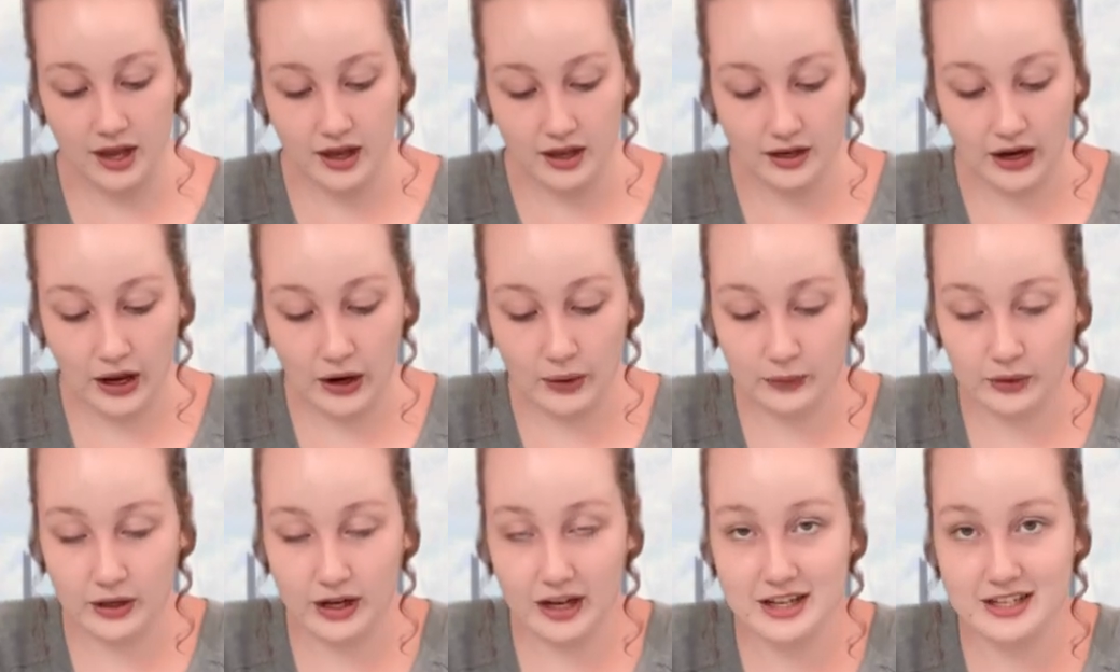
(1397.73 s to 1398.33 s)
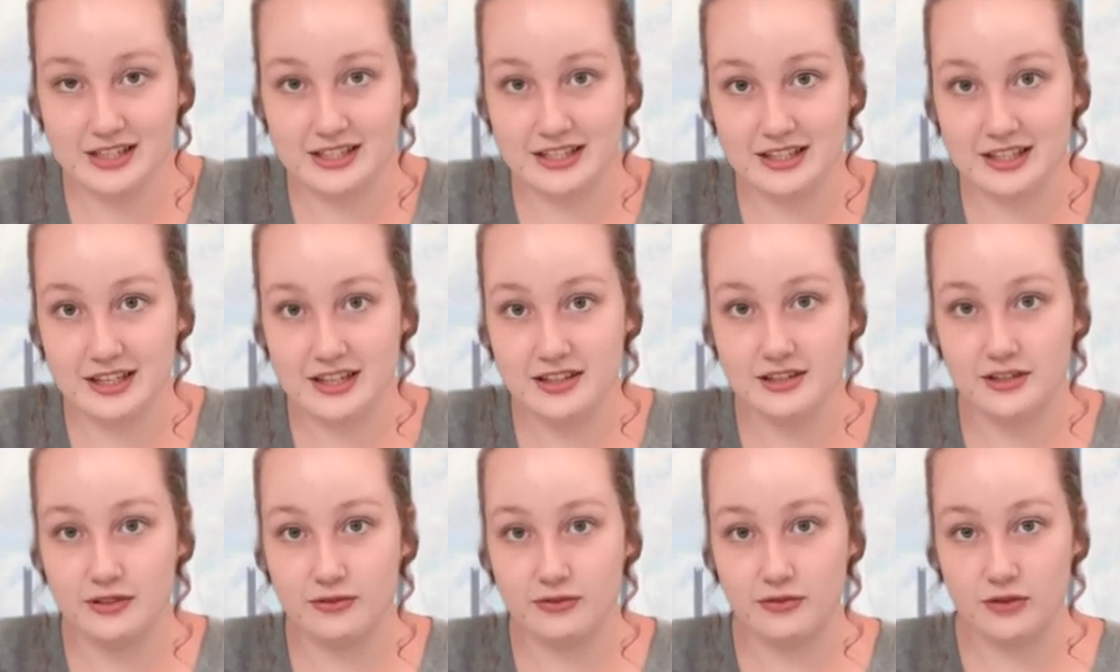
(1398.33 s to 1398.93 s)
Now, when I did
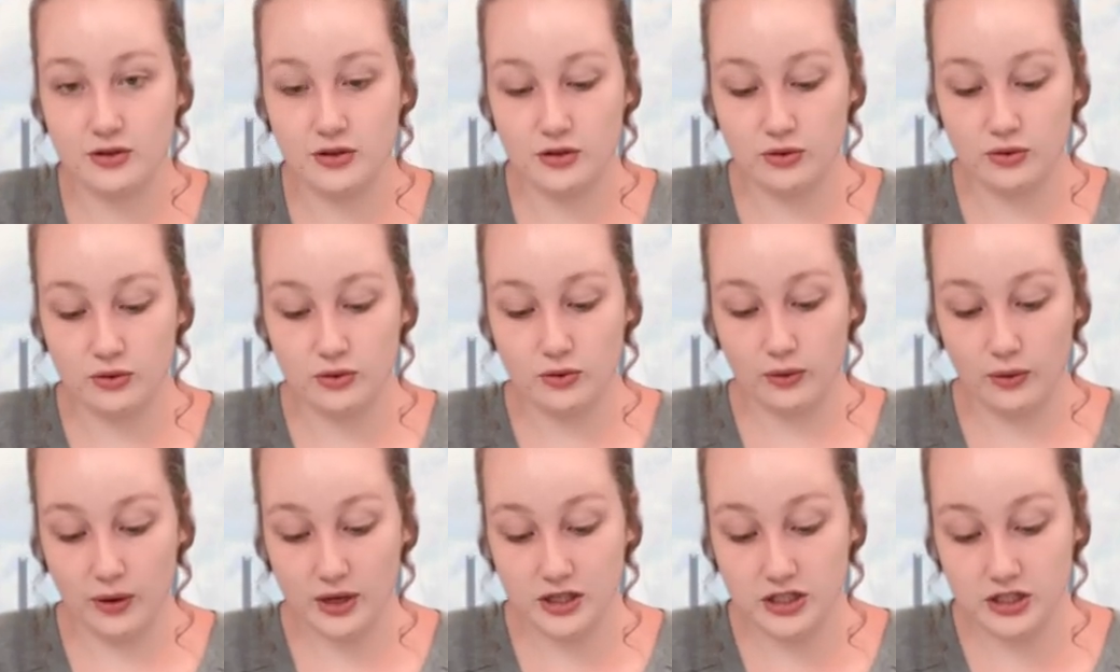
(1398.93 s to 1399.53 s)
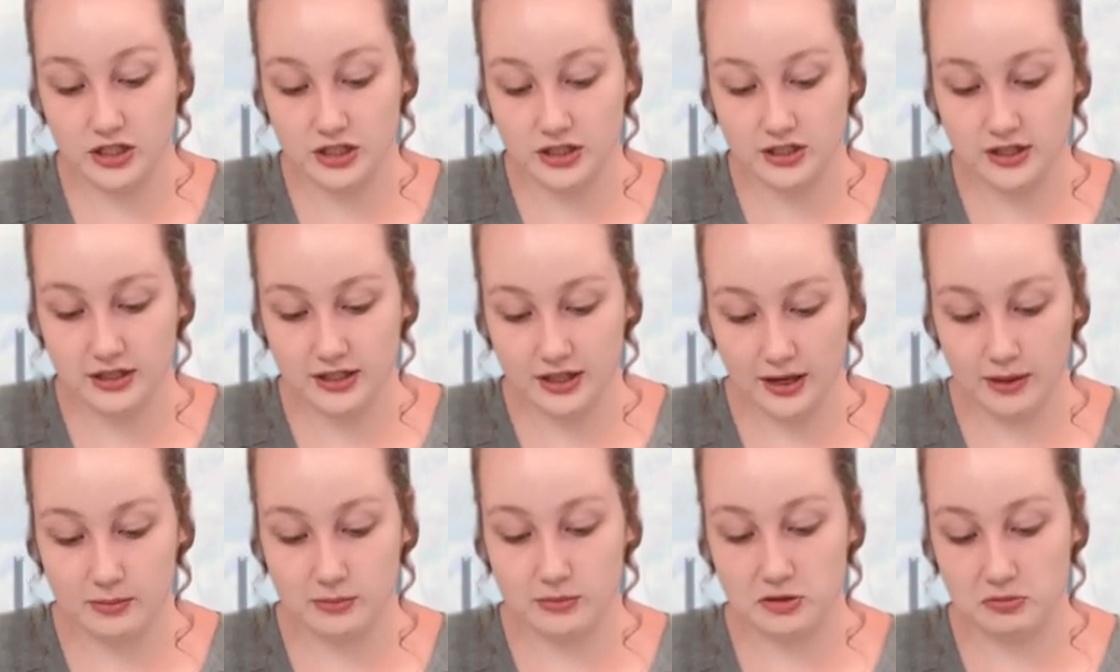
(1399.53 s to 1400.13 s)
this, a few questions
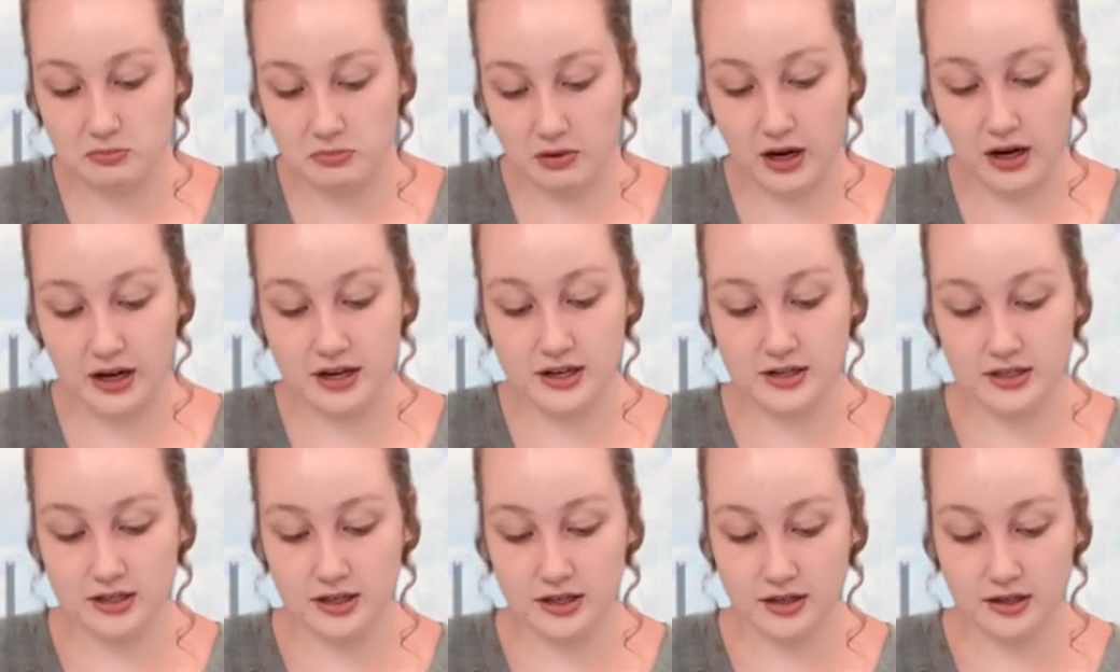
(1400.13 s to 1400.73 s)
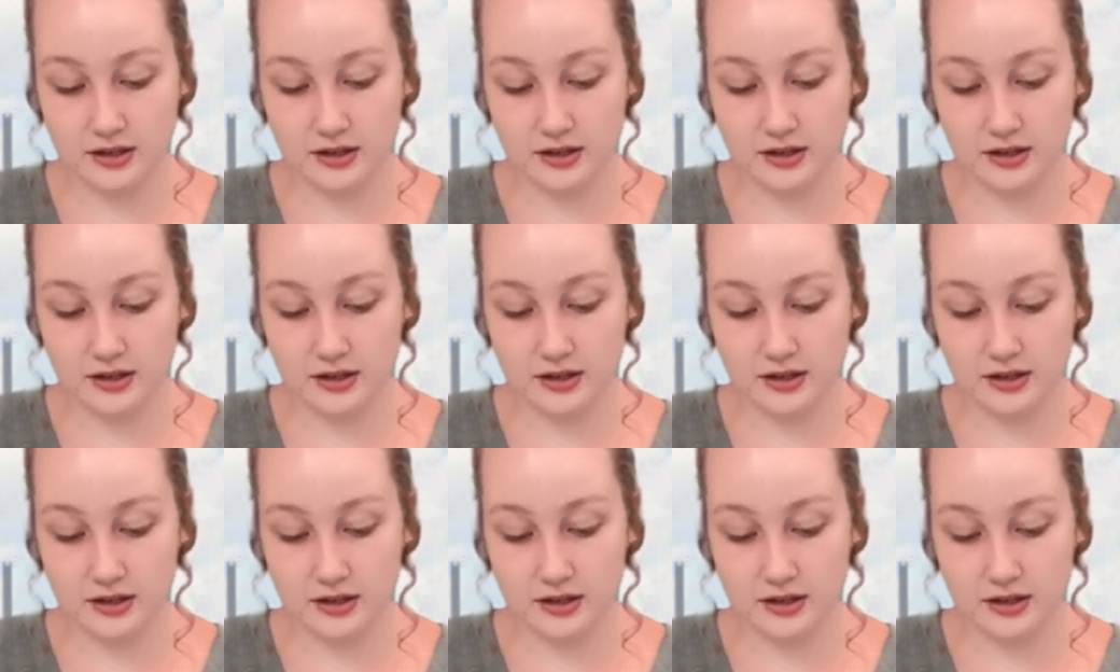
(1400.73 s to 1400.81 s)
came to mind,